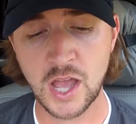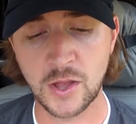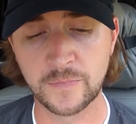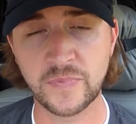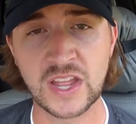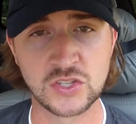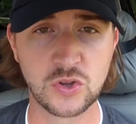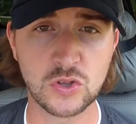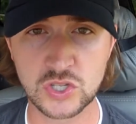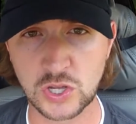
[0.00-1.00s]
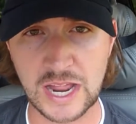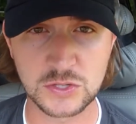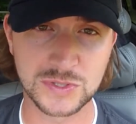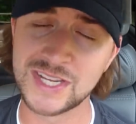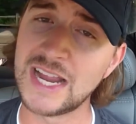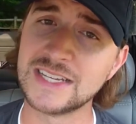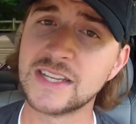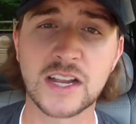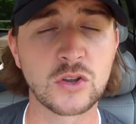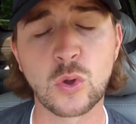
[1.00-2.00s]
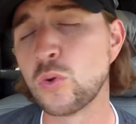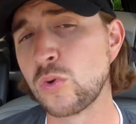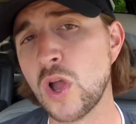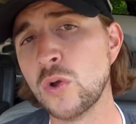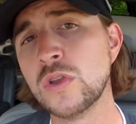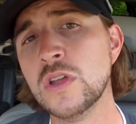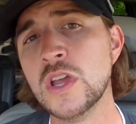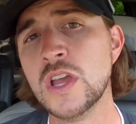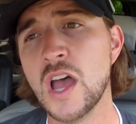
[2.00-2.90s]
I took it out to a tight technical road,